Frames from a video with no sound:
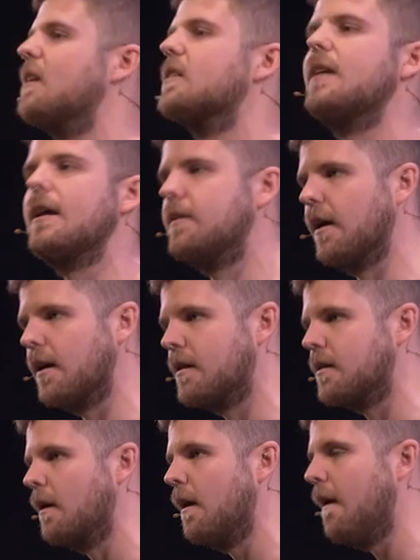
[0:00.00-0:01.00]

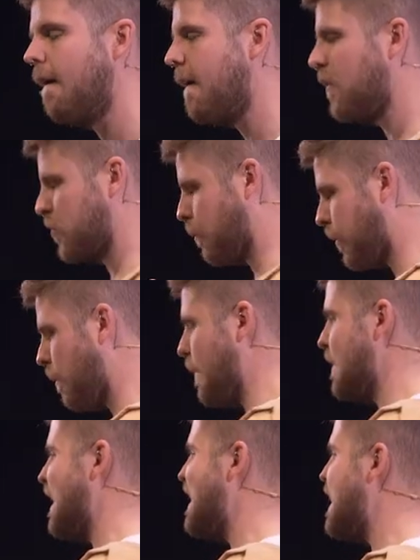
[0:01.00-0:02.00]
kinesthetics. So the
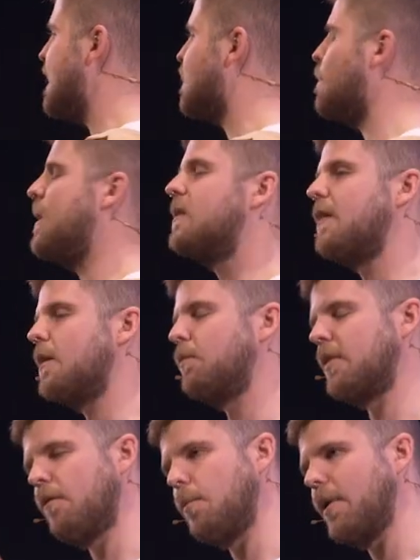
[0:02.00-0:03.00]
problem is, it needs to be
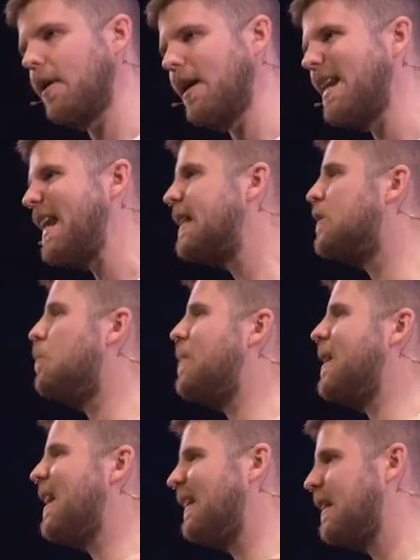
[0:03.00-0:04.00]
accessible to everybody. It needs to
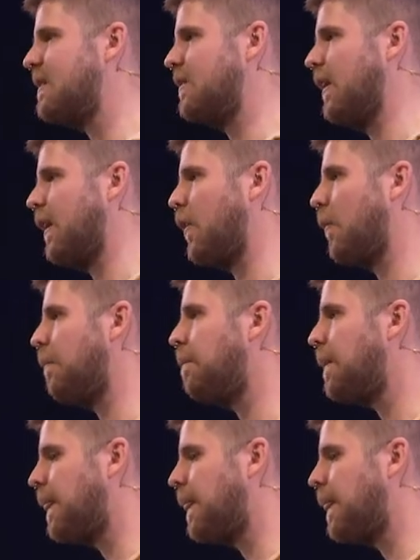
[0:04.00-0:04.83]
be holistic.